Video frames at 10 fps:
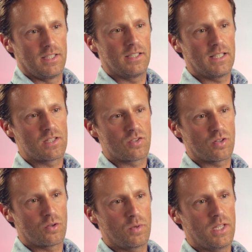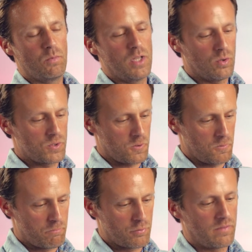And so we
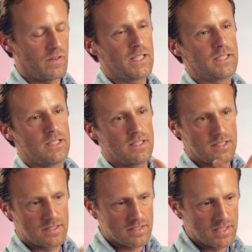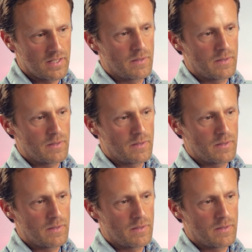also provide this